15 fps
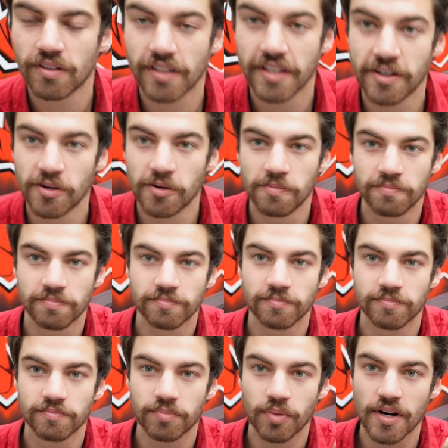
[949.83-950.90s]
little
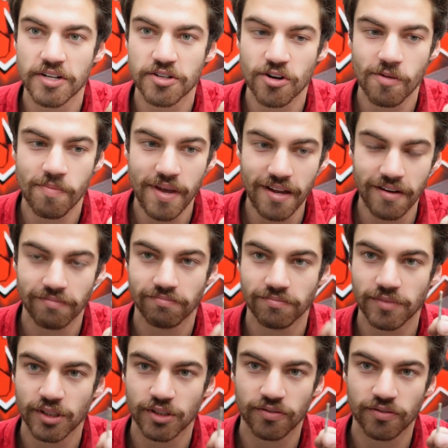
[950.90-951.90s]
pre-drill bit, just